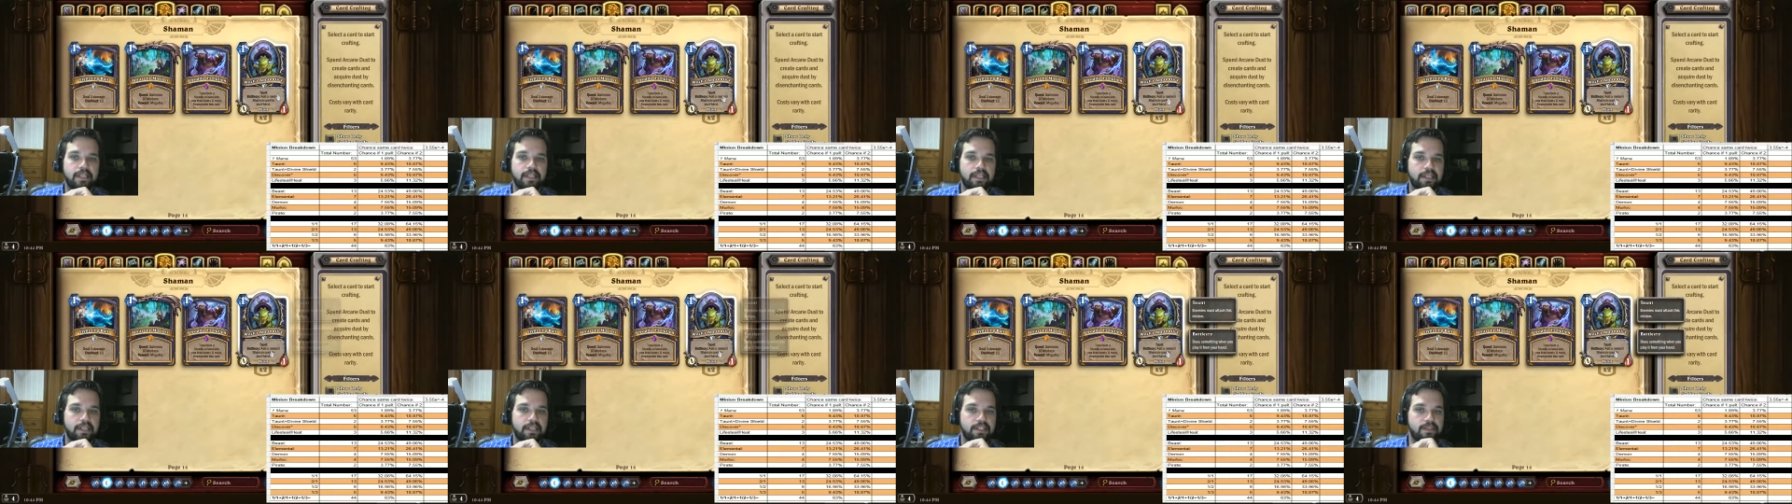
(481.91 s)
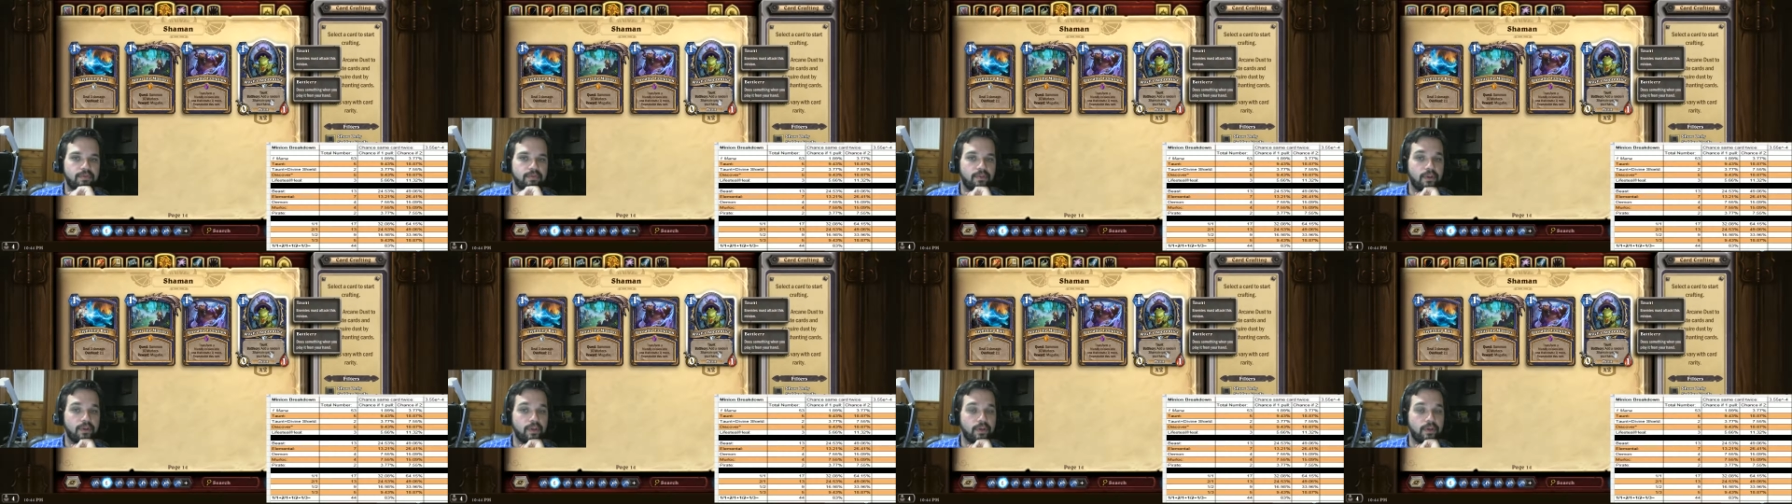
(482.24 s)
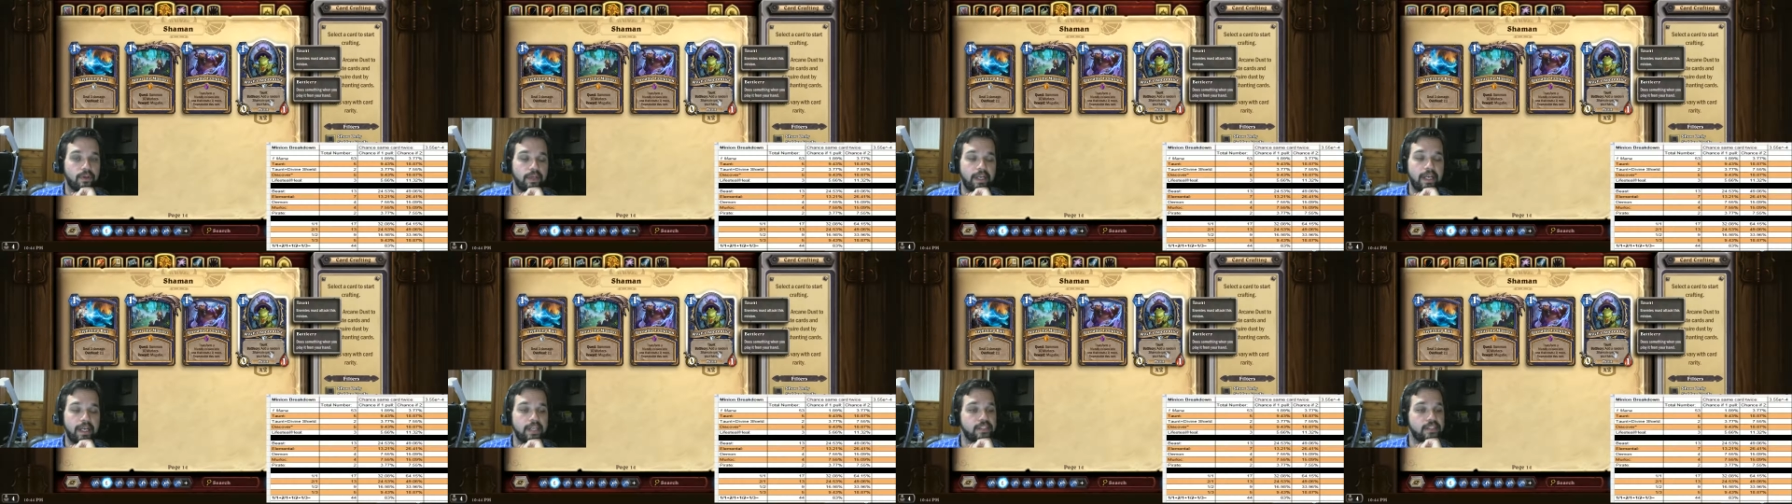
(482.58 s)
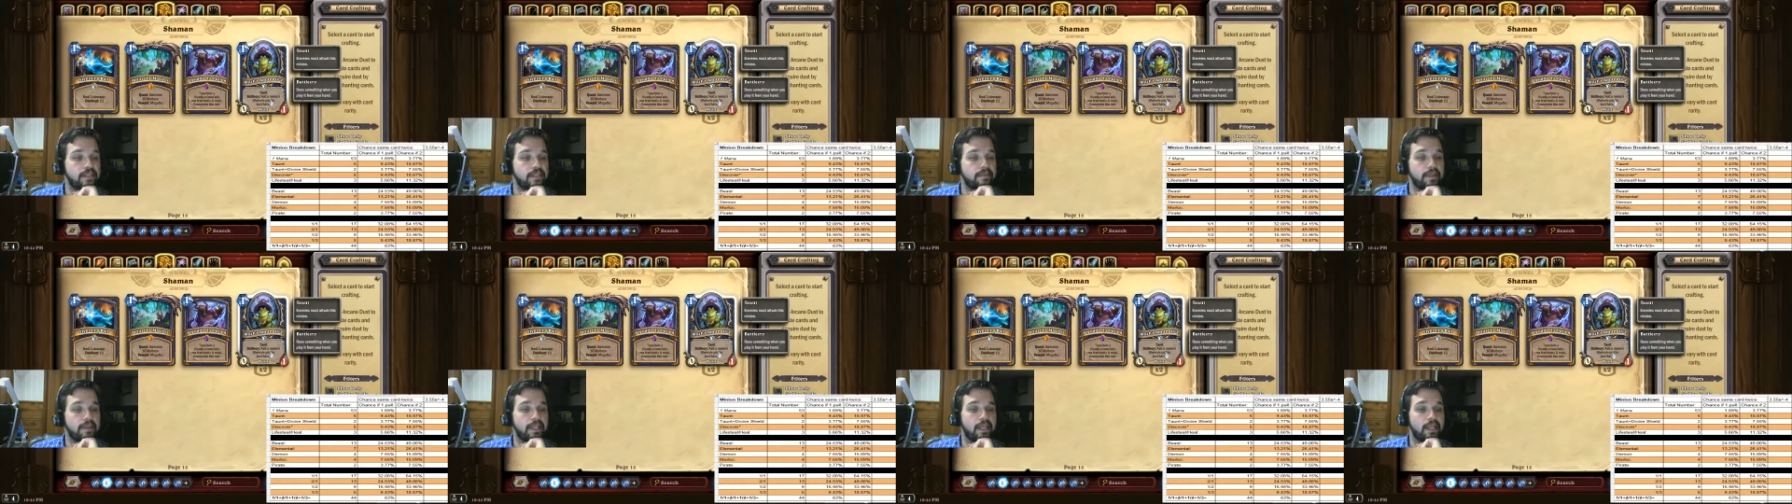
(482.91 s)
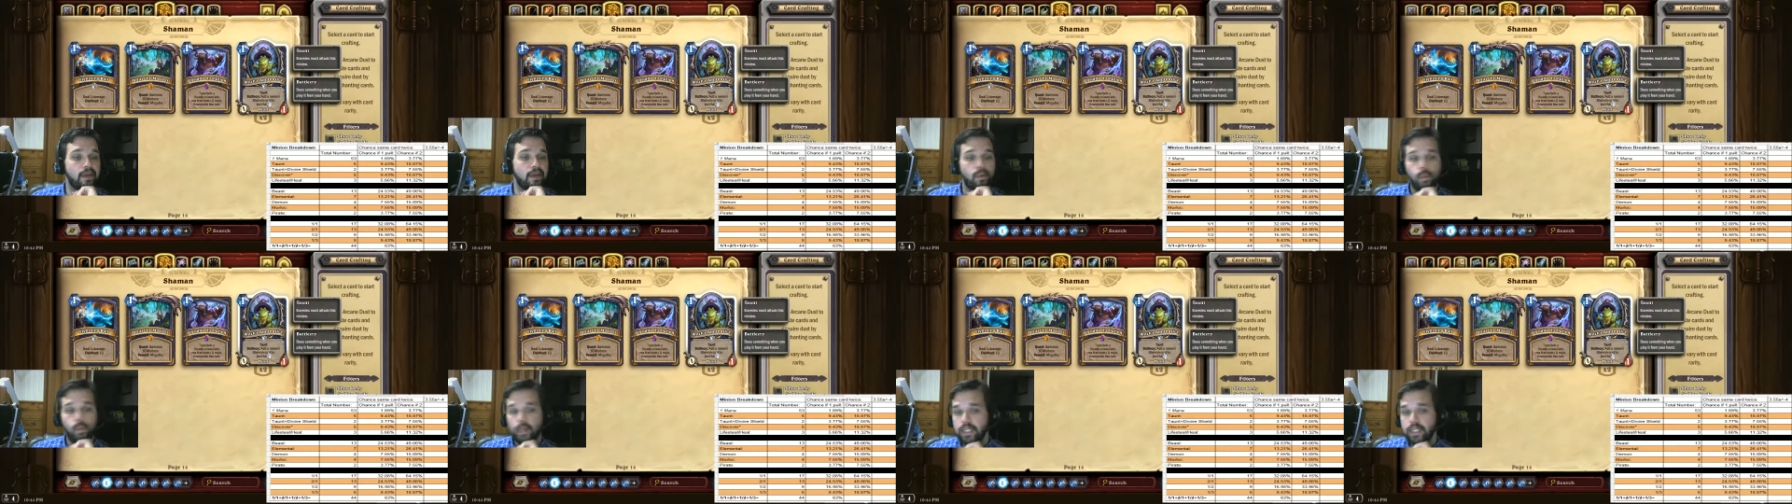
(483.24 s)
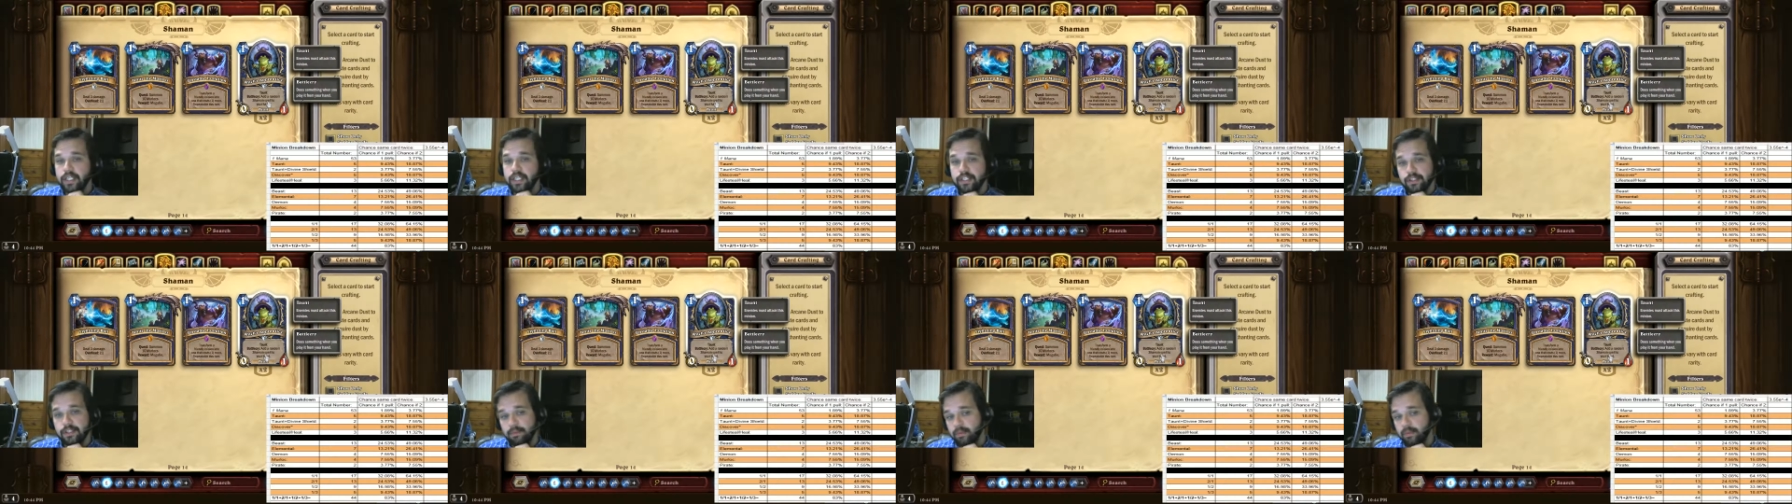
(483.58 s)
because if we're looking at something like
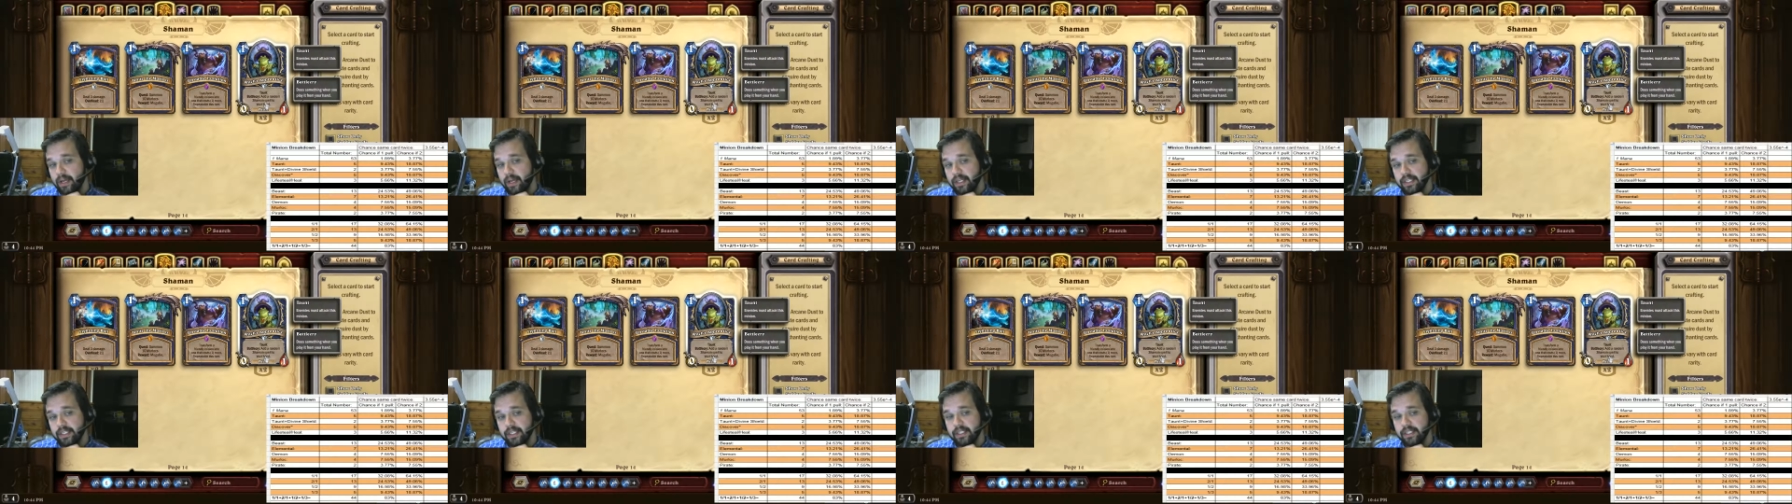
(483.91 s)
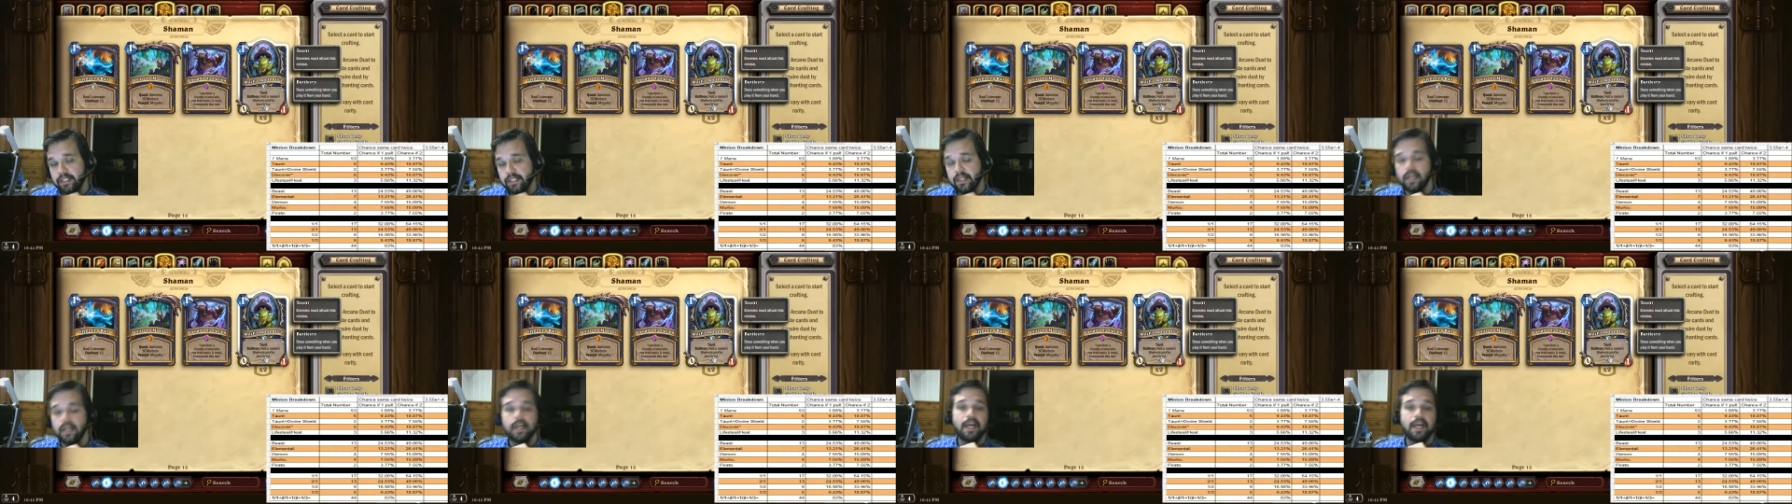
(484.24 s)
Witch's Apprentice,